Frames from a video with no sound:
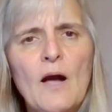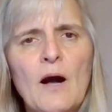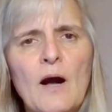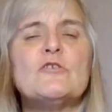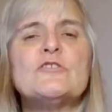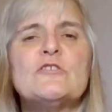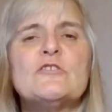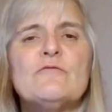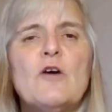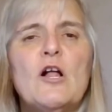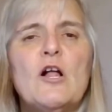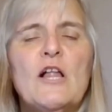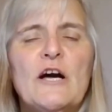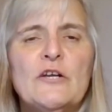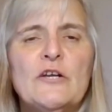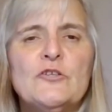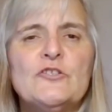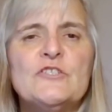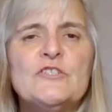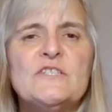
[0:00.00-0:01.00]
first of all,
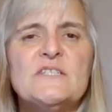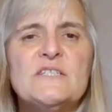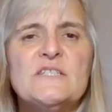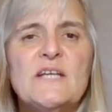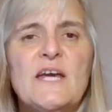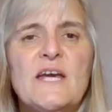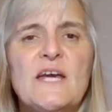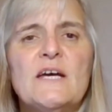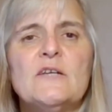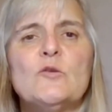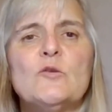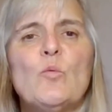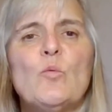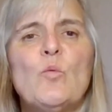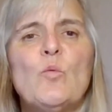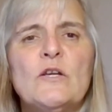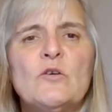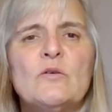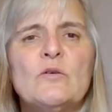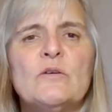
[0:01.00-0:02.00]
understand
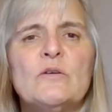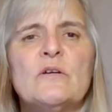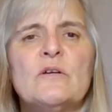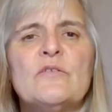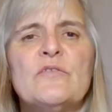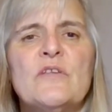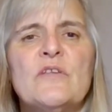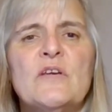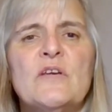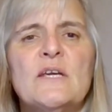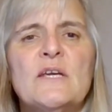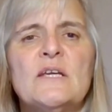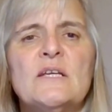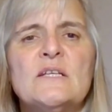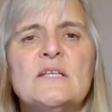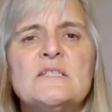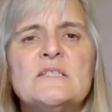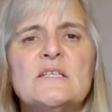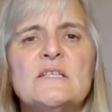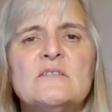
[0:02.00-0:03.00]
what critical
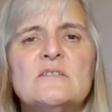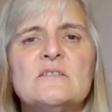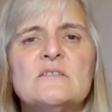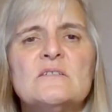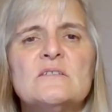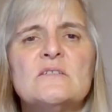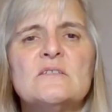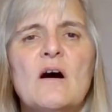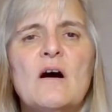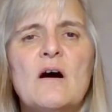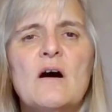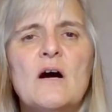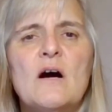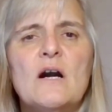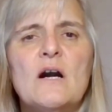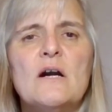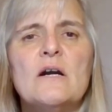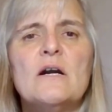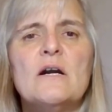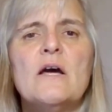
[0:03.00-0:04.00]
thinking skills
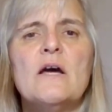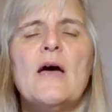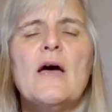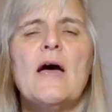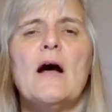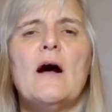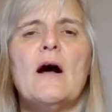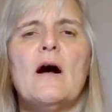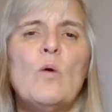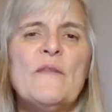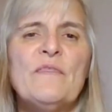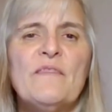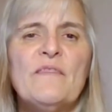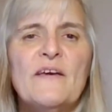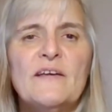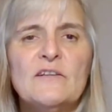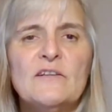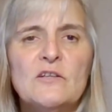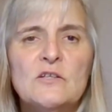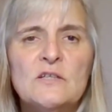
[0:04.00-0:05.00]
are, what
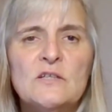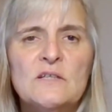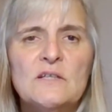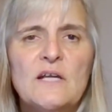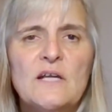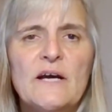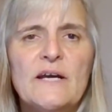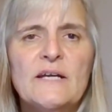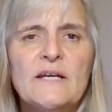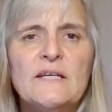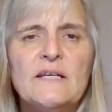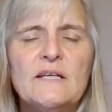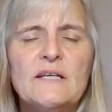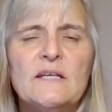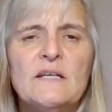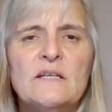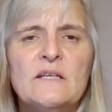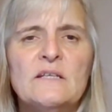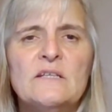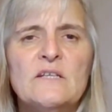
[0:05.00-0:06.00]
they look like
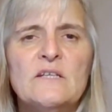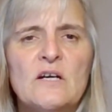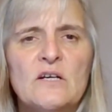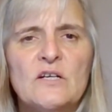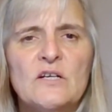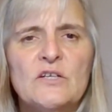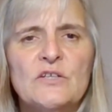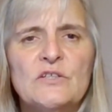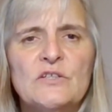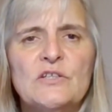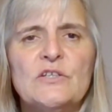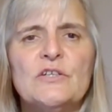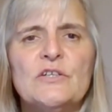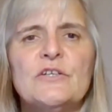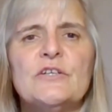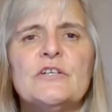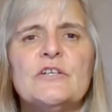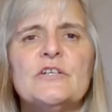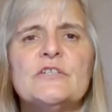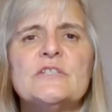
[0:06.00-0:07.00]
in younger
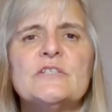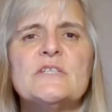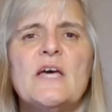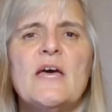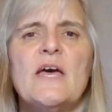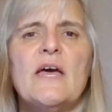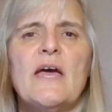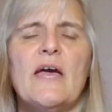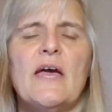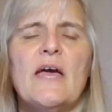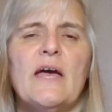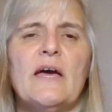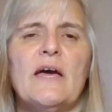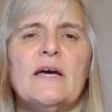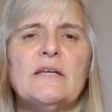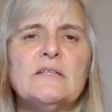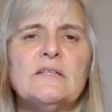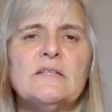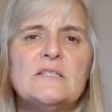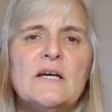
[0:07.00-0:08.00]
learners,
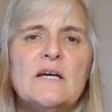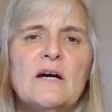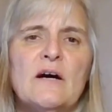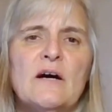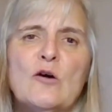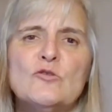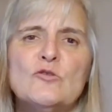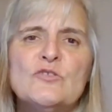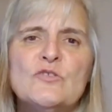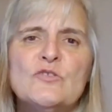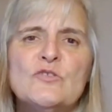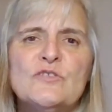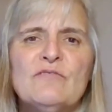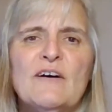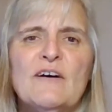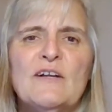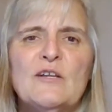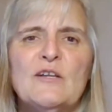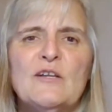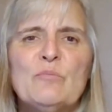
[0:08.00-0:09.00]
and how to
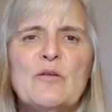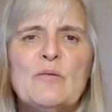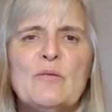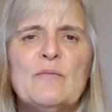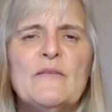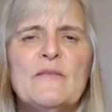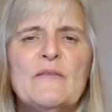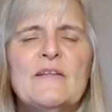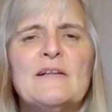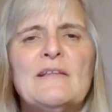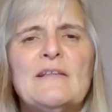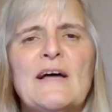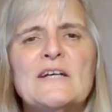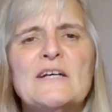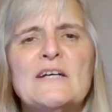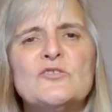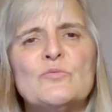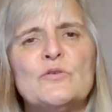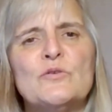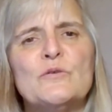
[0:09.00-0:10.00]
develop them in the
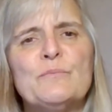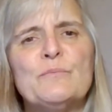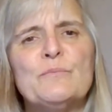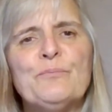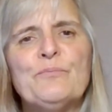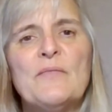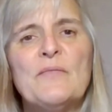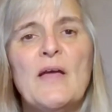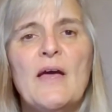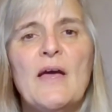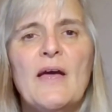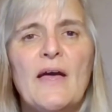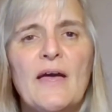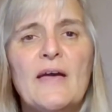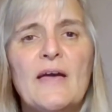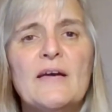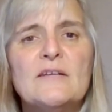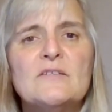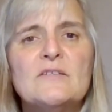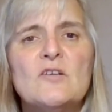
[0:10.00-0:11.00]
classroom.
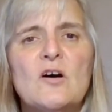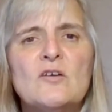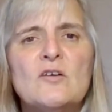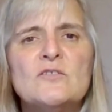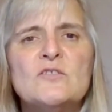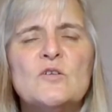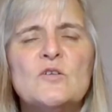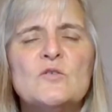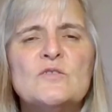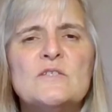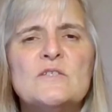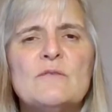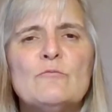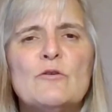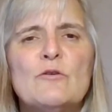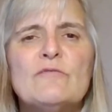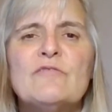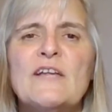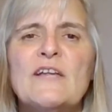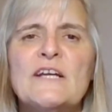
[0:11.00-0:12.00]
And also some
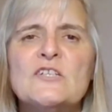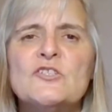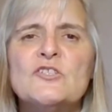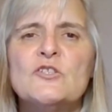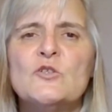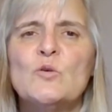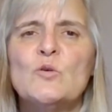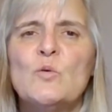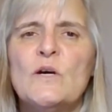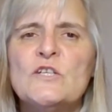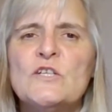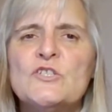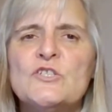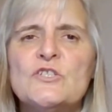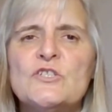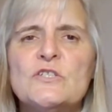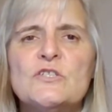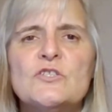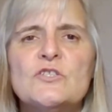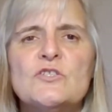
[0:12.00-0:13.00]
reflection
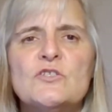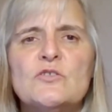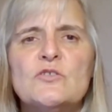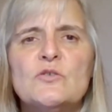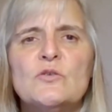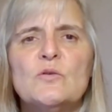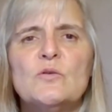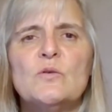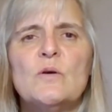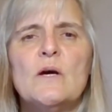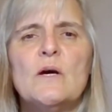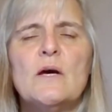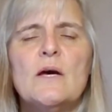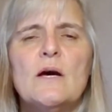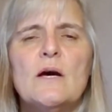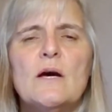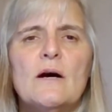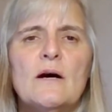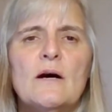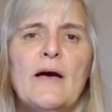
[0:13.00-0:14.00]
questions to
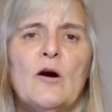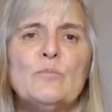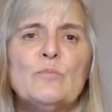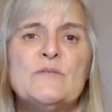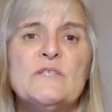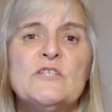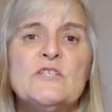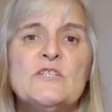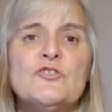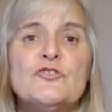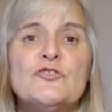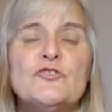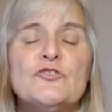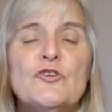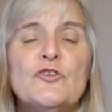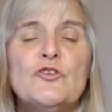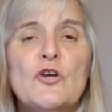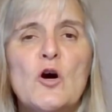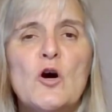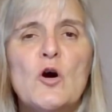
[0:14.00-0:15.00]
help teachers
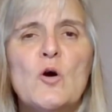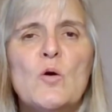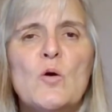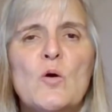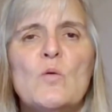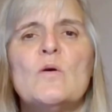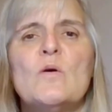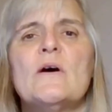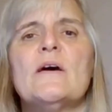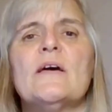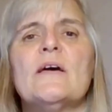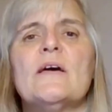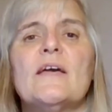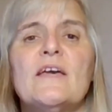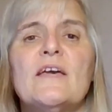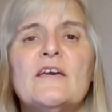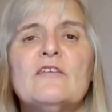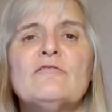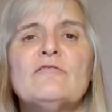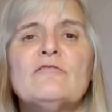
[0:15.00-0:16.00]
know
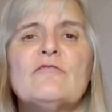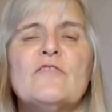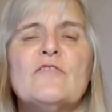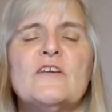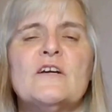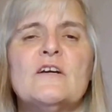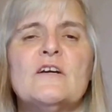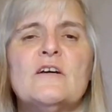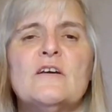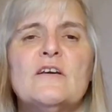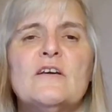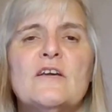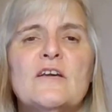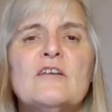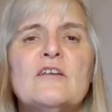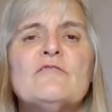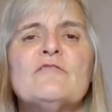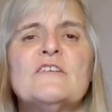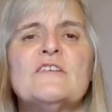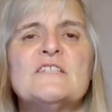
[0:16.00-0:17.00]
if
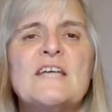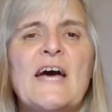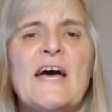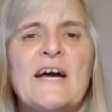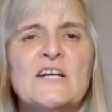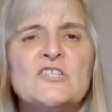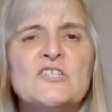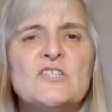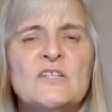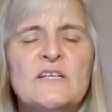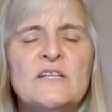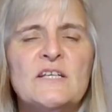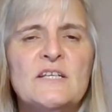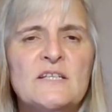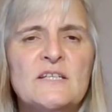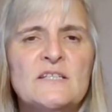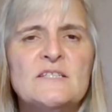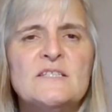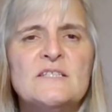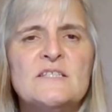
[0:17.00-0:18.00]
it actually
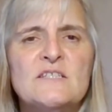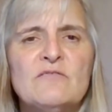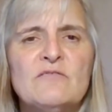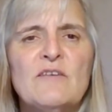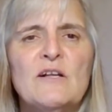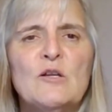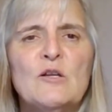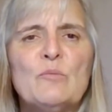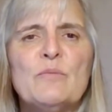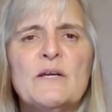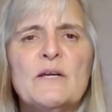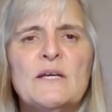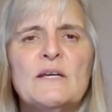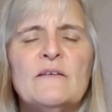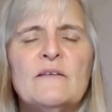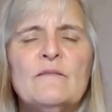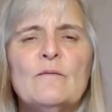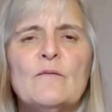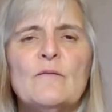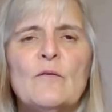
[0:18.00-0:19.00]
is
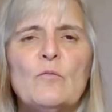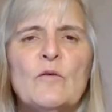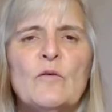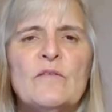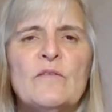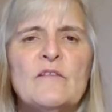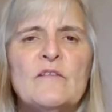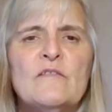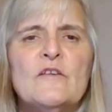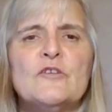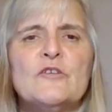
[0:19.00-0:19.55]
developing within